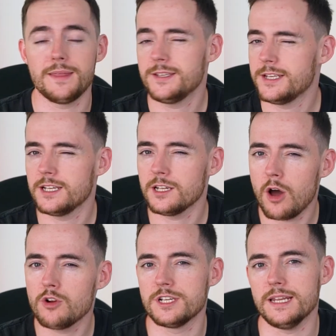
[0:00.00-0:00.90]
And this is
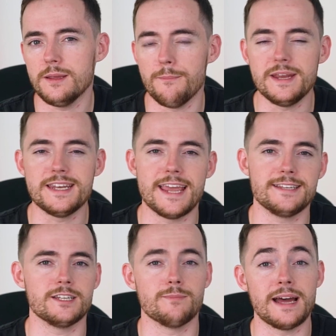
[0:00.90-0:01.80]
largely
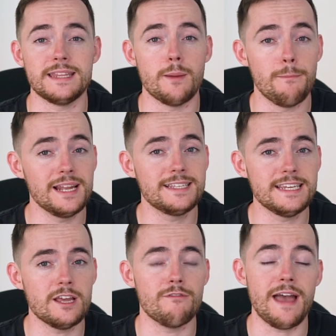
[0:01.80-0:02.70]
mediated by the
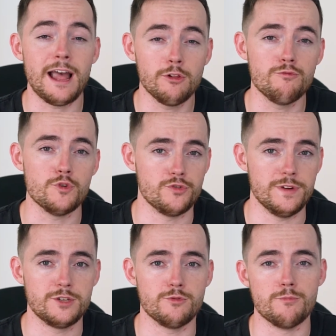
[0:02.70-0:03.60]
ability of
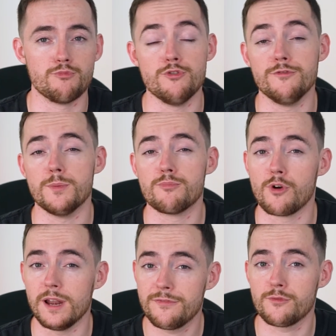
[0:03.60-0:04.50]
Reuteri to improve the
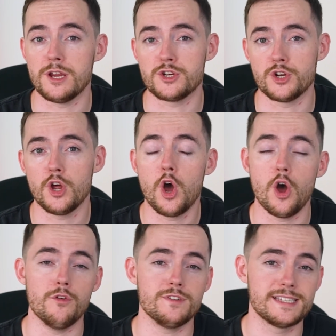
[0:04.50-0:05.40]
proliferation
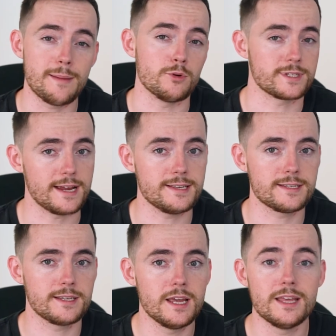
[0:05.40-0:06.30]
of
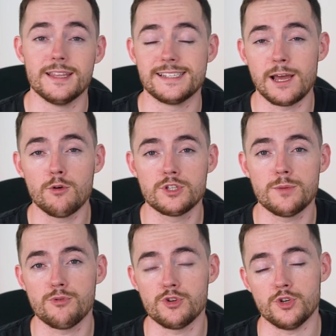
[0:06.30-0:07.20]
sebocytes, the cells
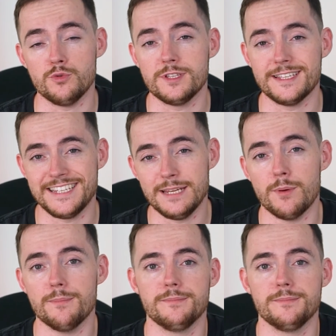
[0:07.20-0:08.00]
that produce the sebum.